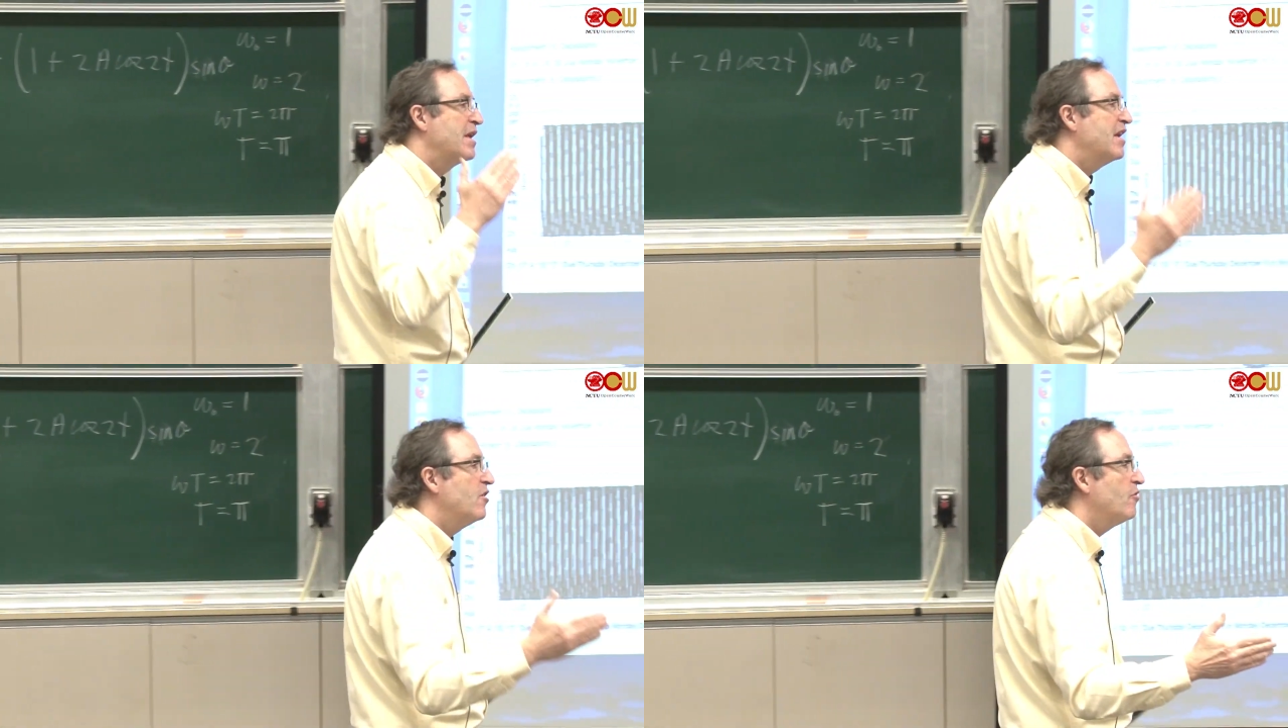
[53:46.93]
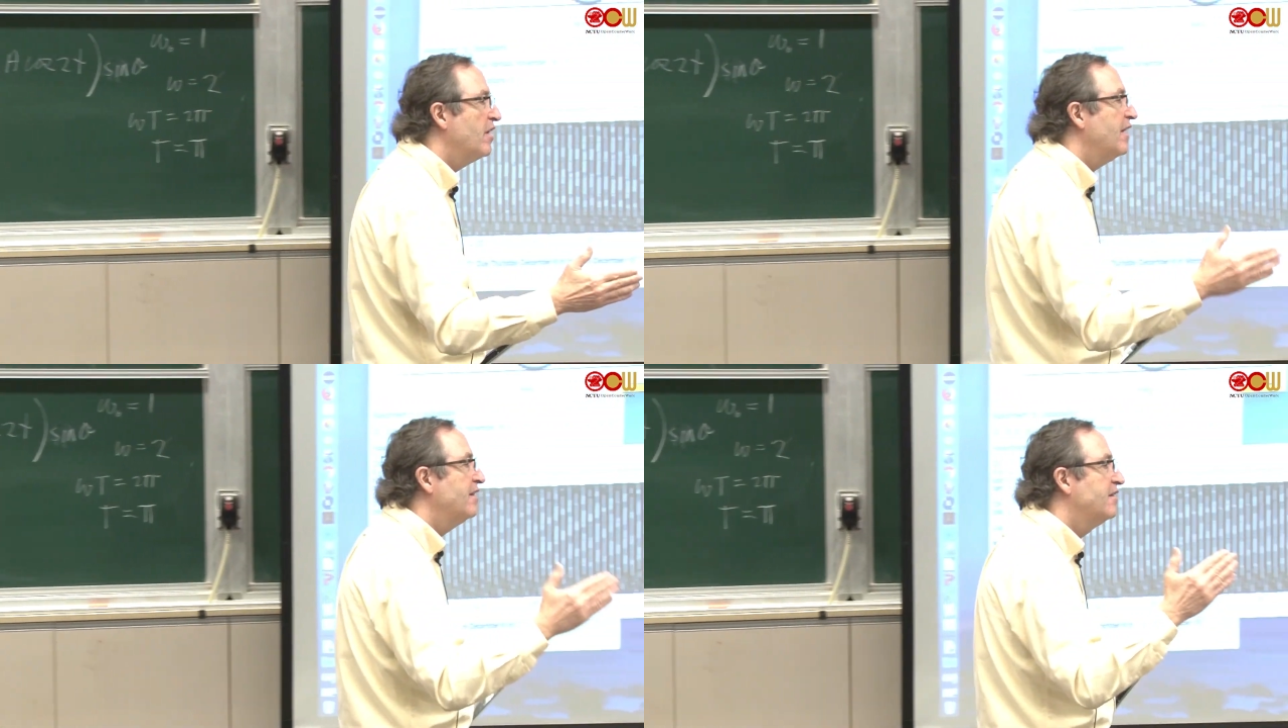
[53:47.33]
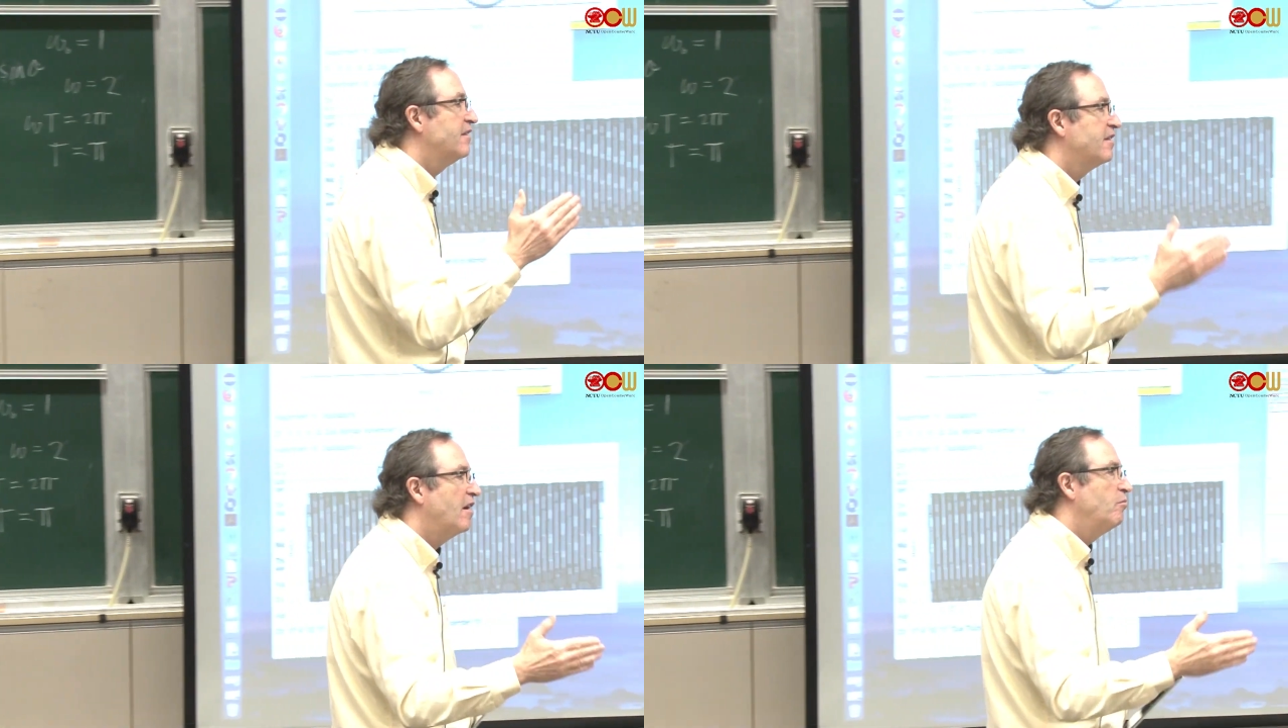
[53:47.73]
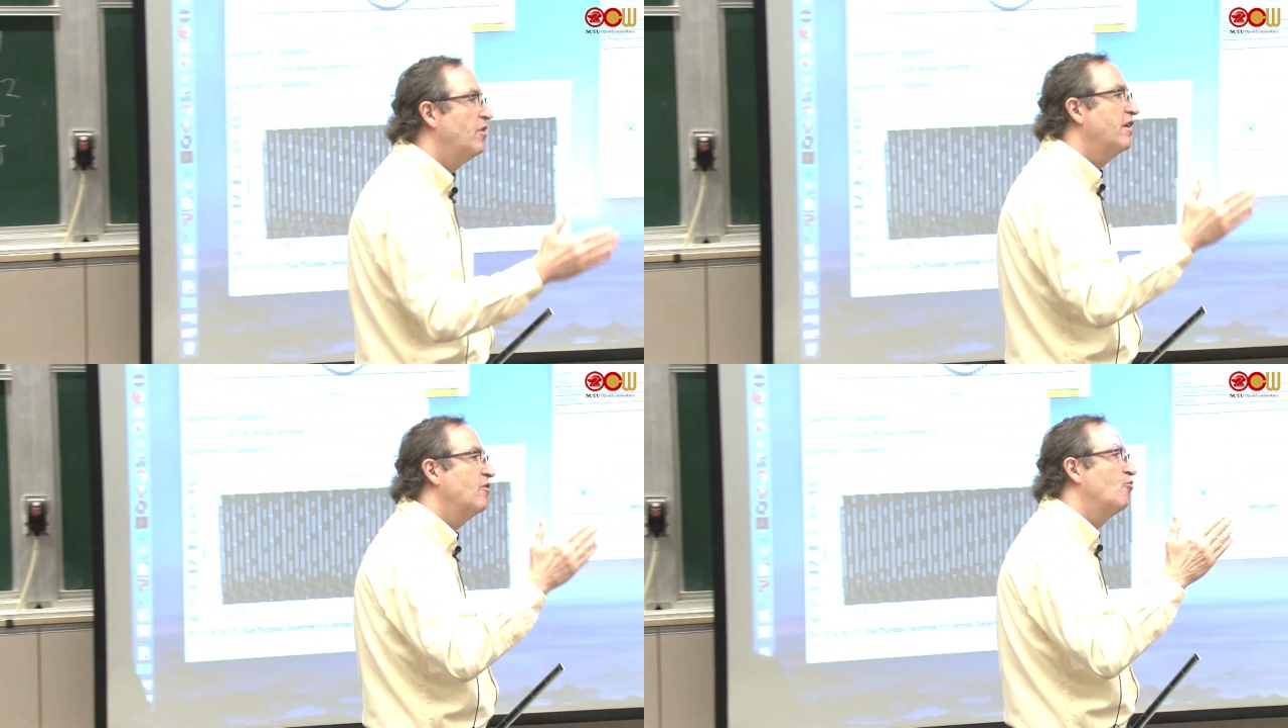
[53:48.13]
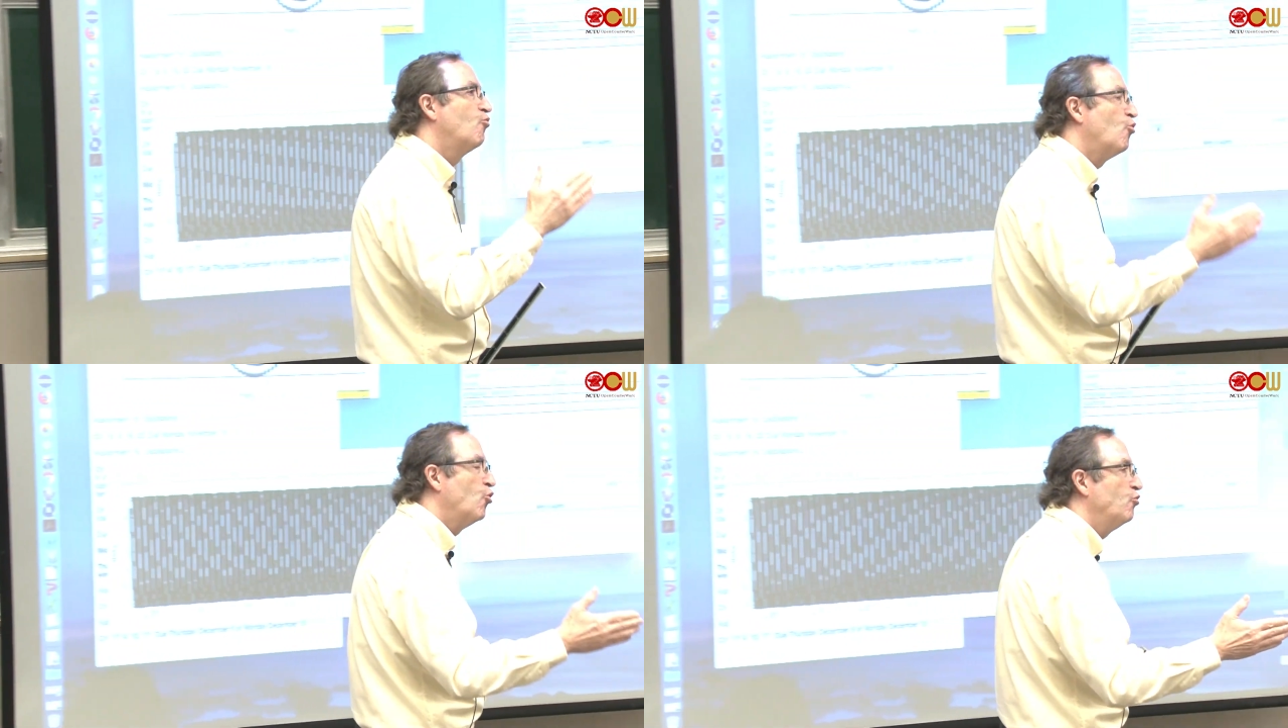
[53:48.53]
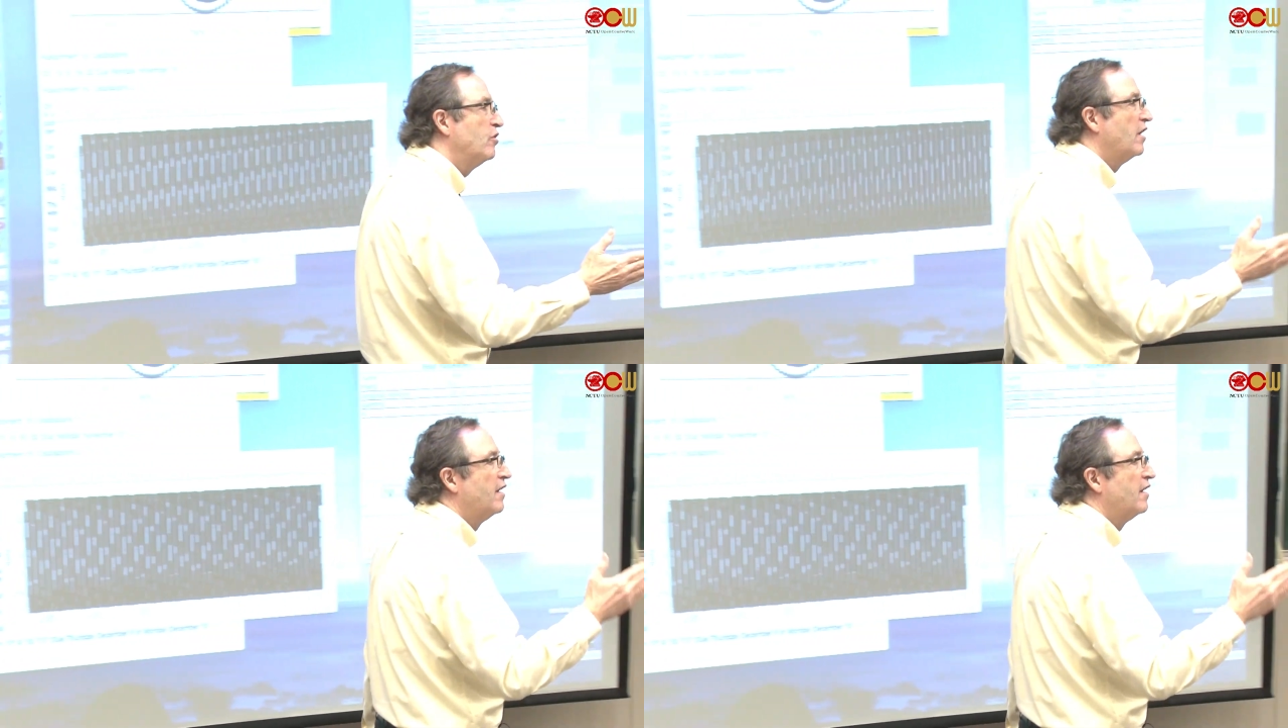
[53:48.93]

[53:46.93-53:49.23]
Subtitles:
period doubling route